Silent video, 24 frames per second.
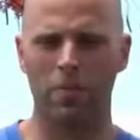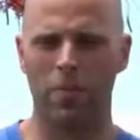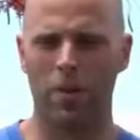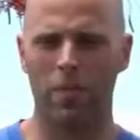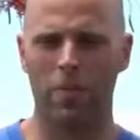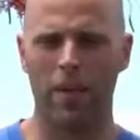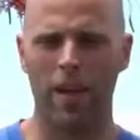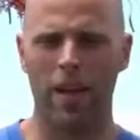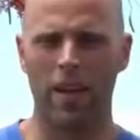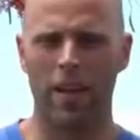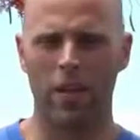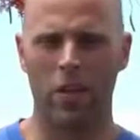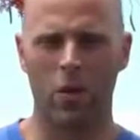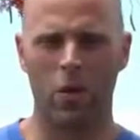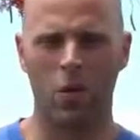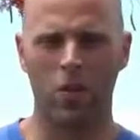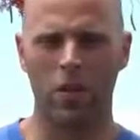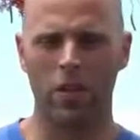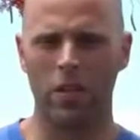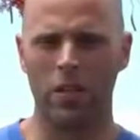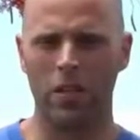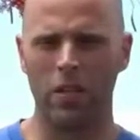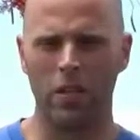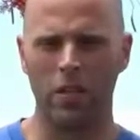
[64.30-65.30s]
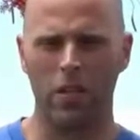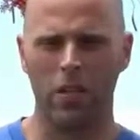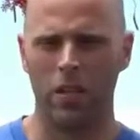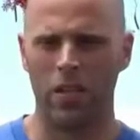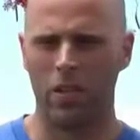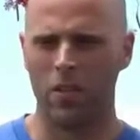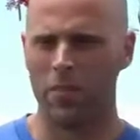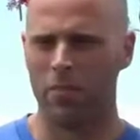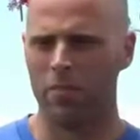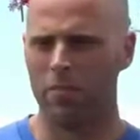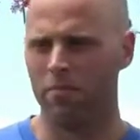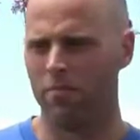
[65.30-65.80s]
my back, it only
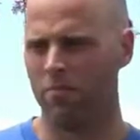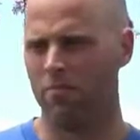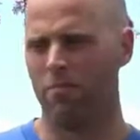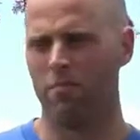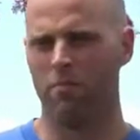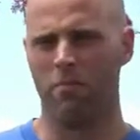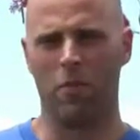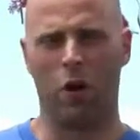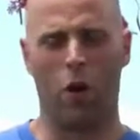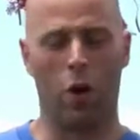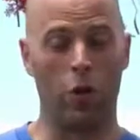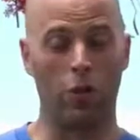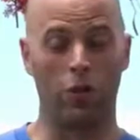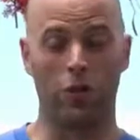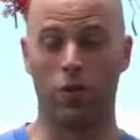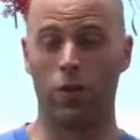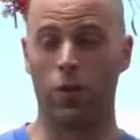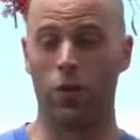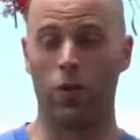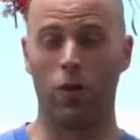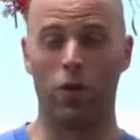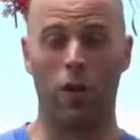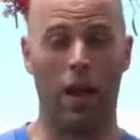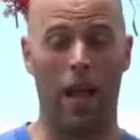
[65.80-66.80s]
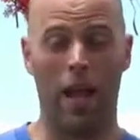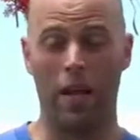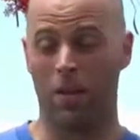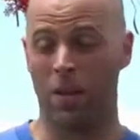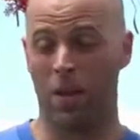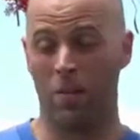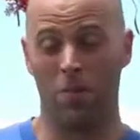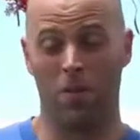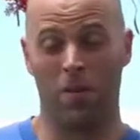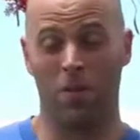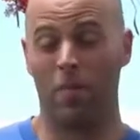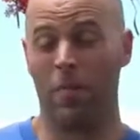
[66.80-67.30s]
hurts for a
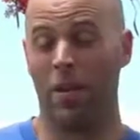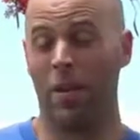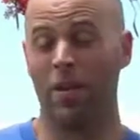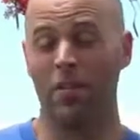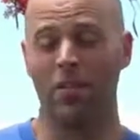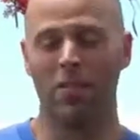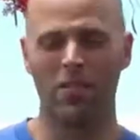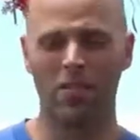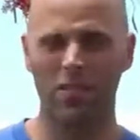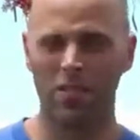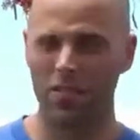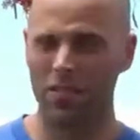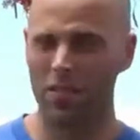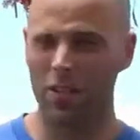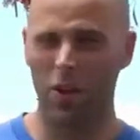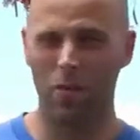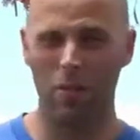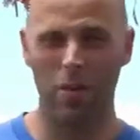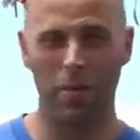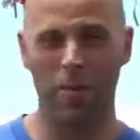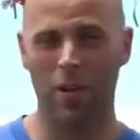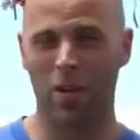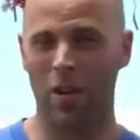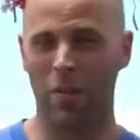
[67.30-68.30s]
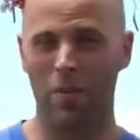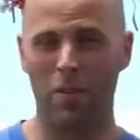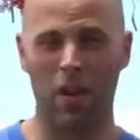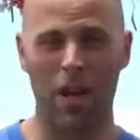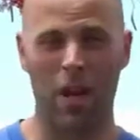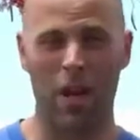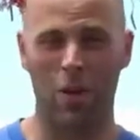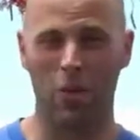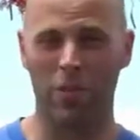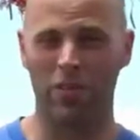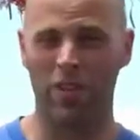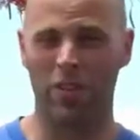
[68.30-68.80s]
couple of minutes, maybe a couple of
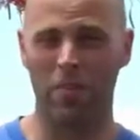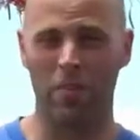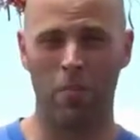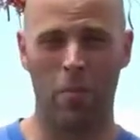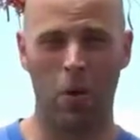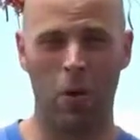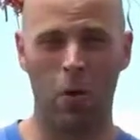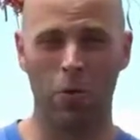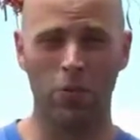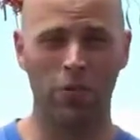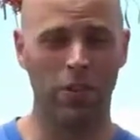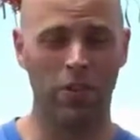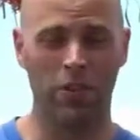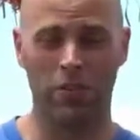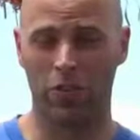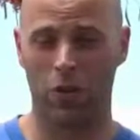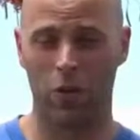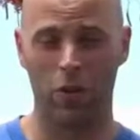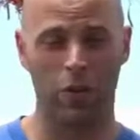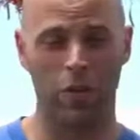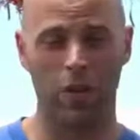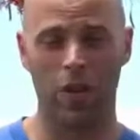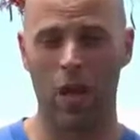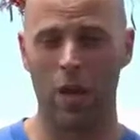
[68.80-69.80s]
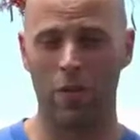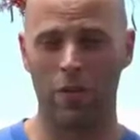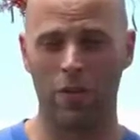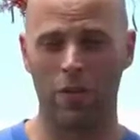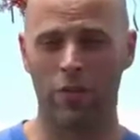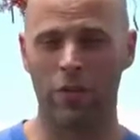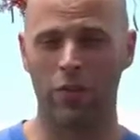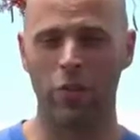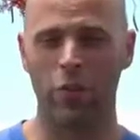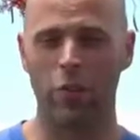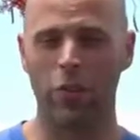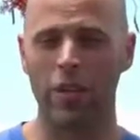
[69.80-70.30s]
hours at most. It's certainly not for
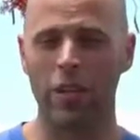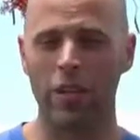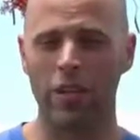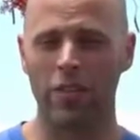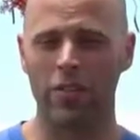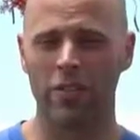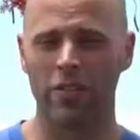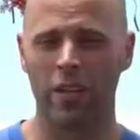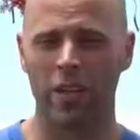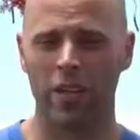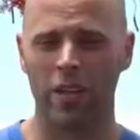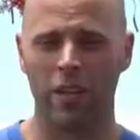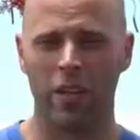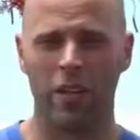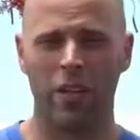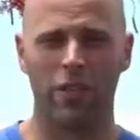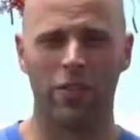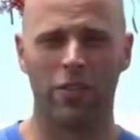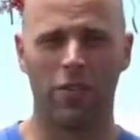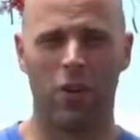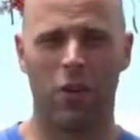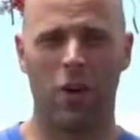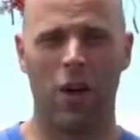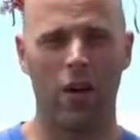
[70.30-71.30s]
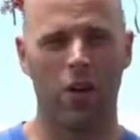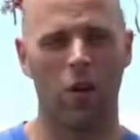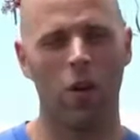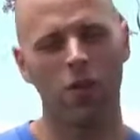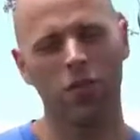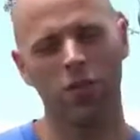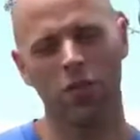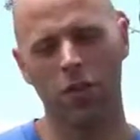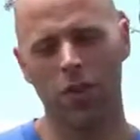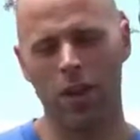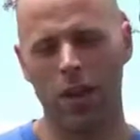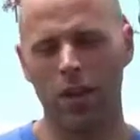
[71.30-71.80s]
2 weeks. So I know I've
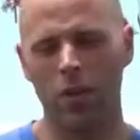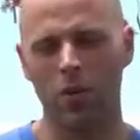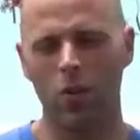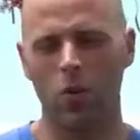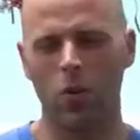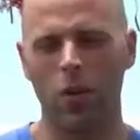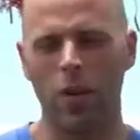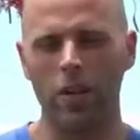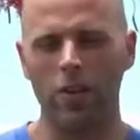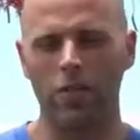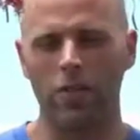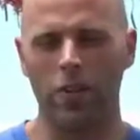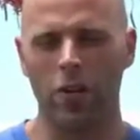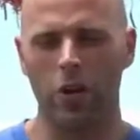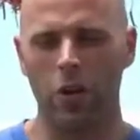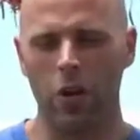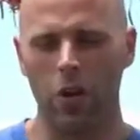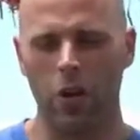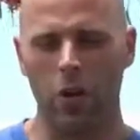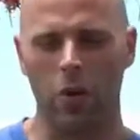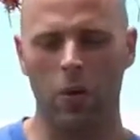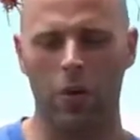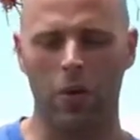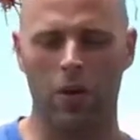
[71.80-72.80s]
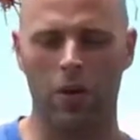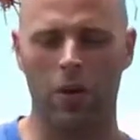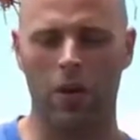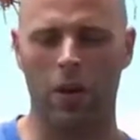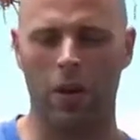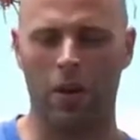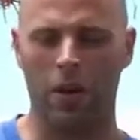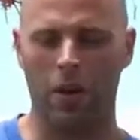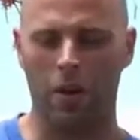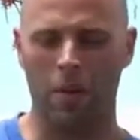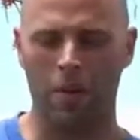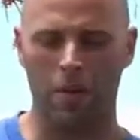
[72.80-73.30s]
still got a little ways to go,
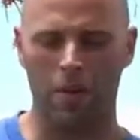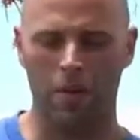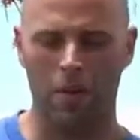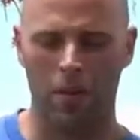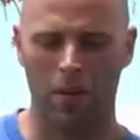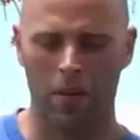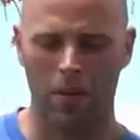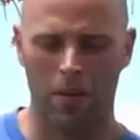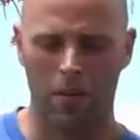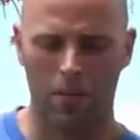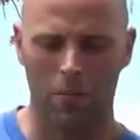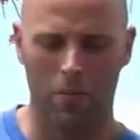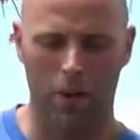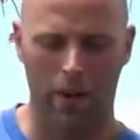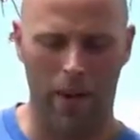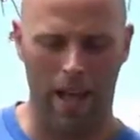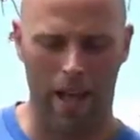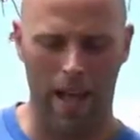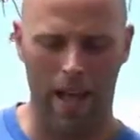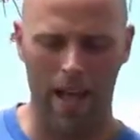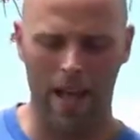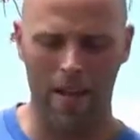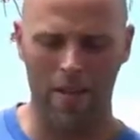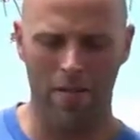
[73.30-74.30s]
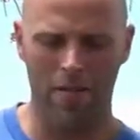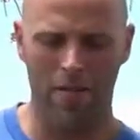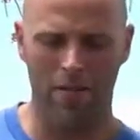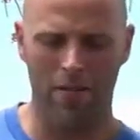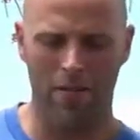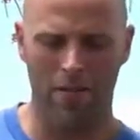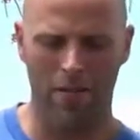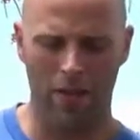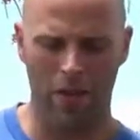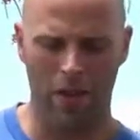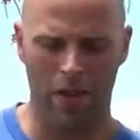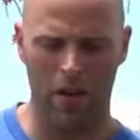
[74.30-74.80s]
but I have,
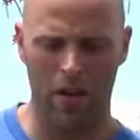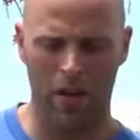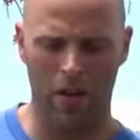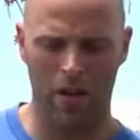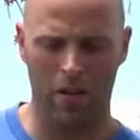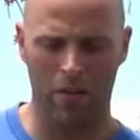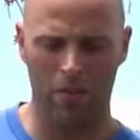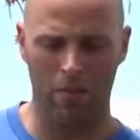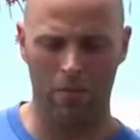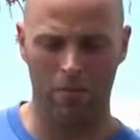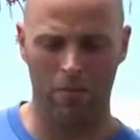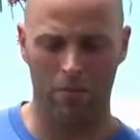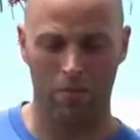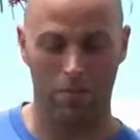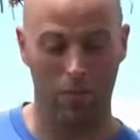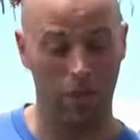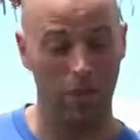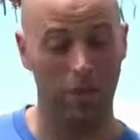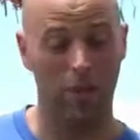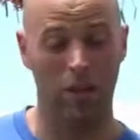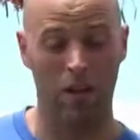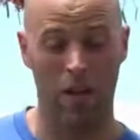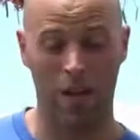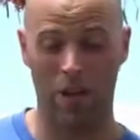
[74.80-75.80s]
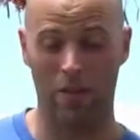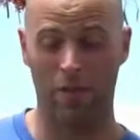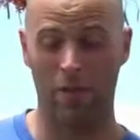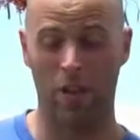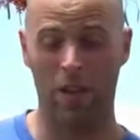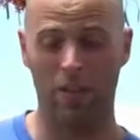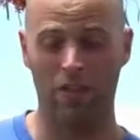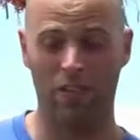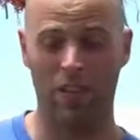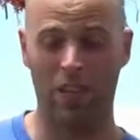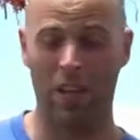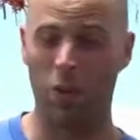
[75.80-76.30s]
believe it or not, I've
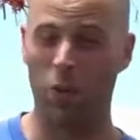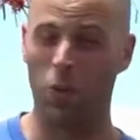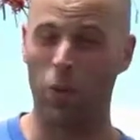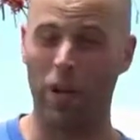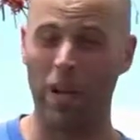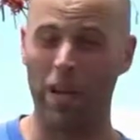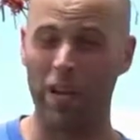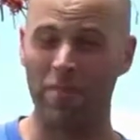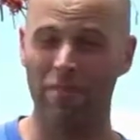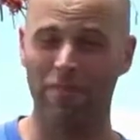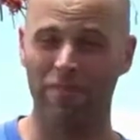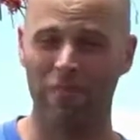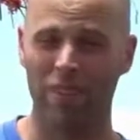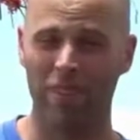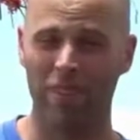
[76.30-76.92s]
lost a lot of weight,